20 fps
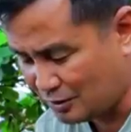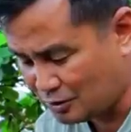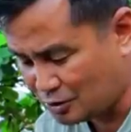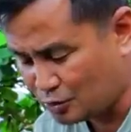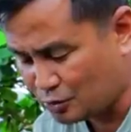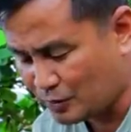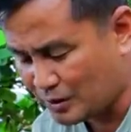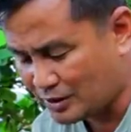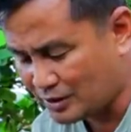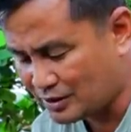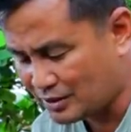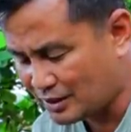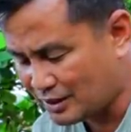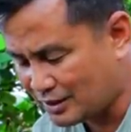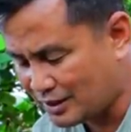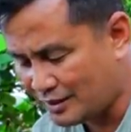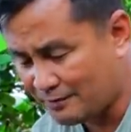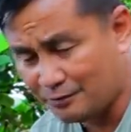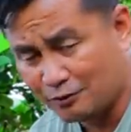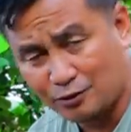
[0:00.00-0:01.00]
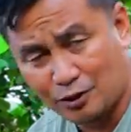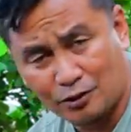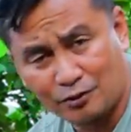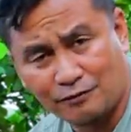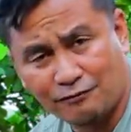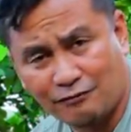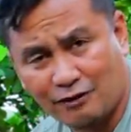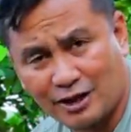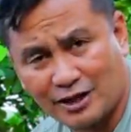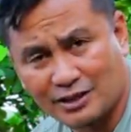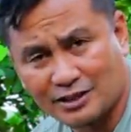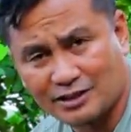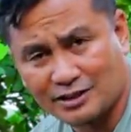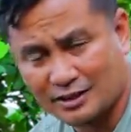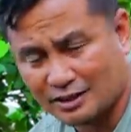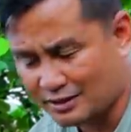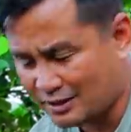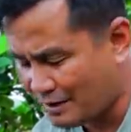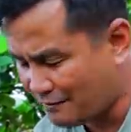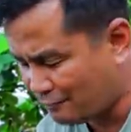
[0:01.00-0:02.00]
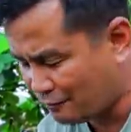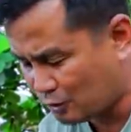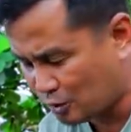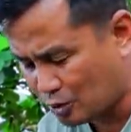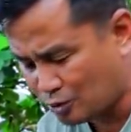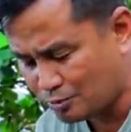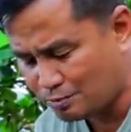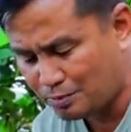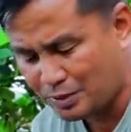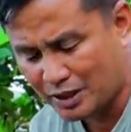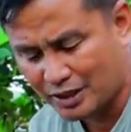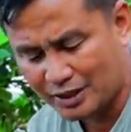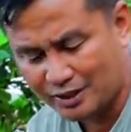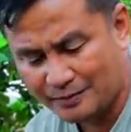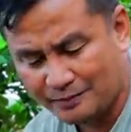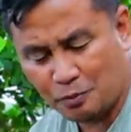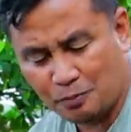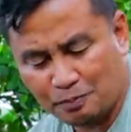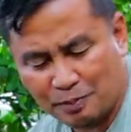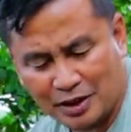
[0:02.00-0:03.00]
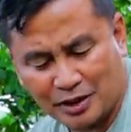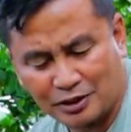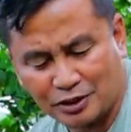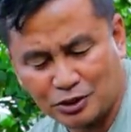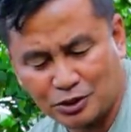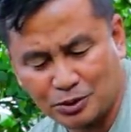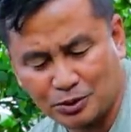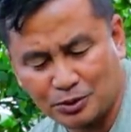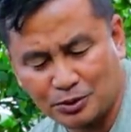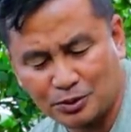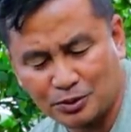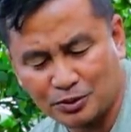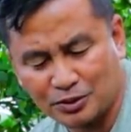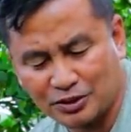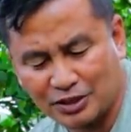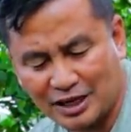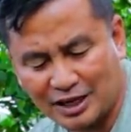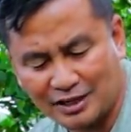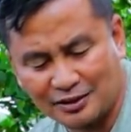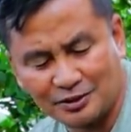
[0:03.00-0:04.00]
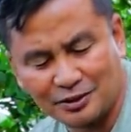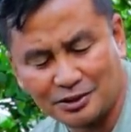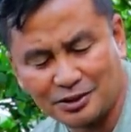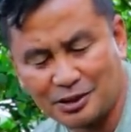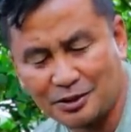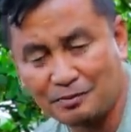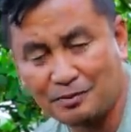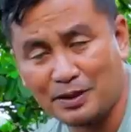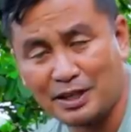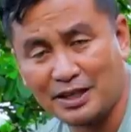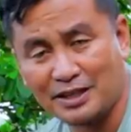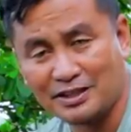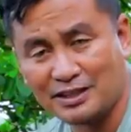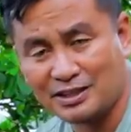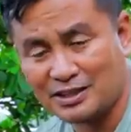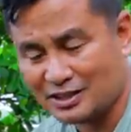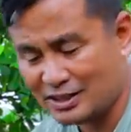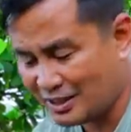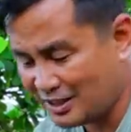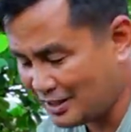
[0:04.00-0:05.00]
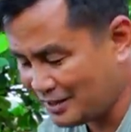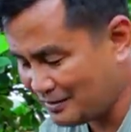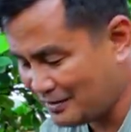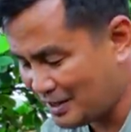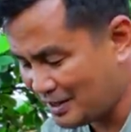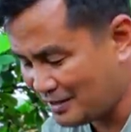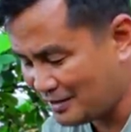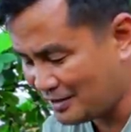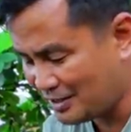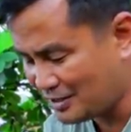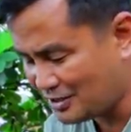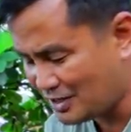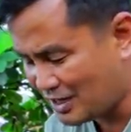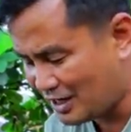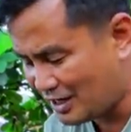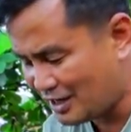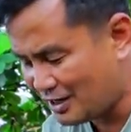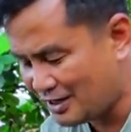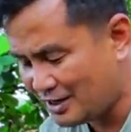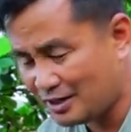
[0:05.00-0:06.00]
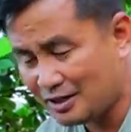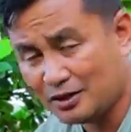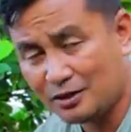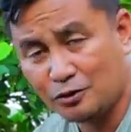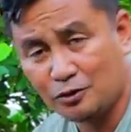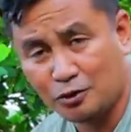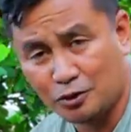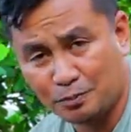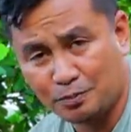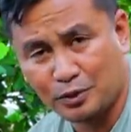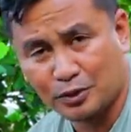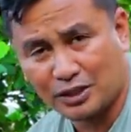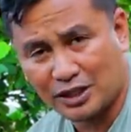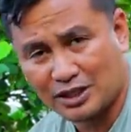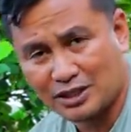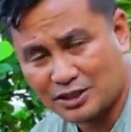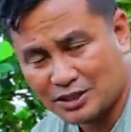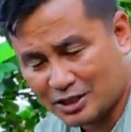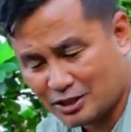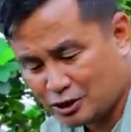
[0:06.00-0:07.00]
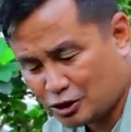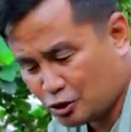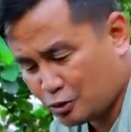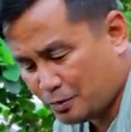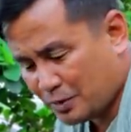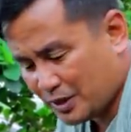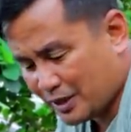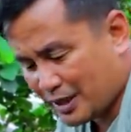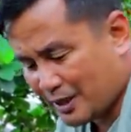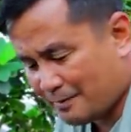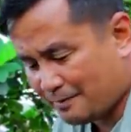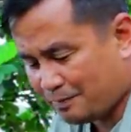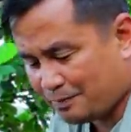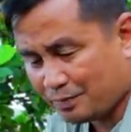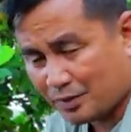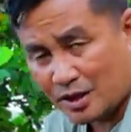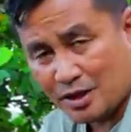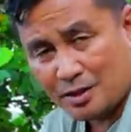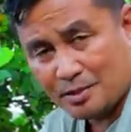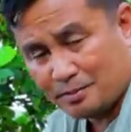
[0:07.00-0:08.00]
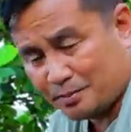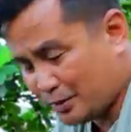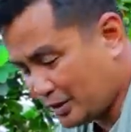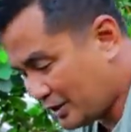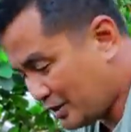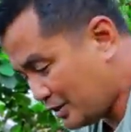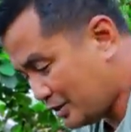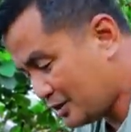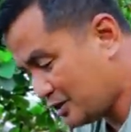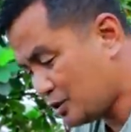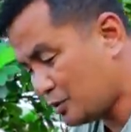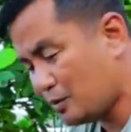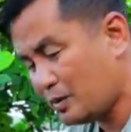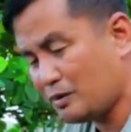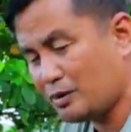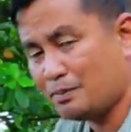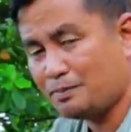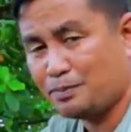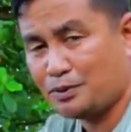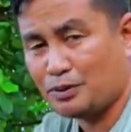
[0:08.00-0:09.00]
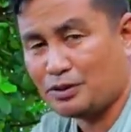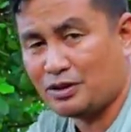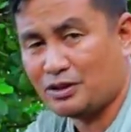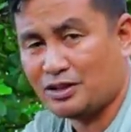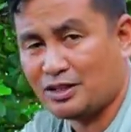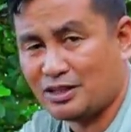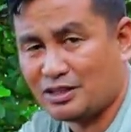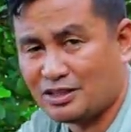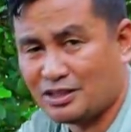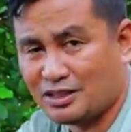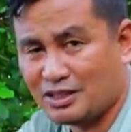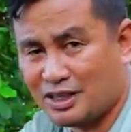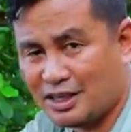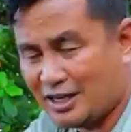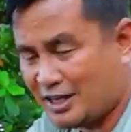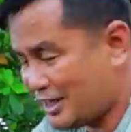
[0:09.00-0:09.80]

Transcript: those ones that have grown fast, that have grown big compared to the other siblings. Then these are good potentials to become breeders. So we will put this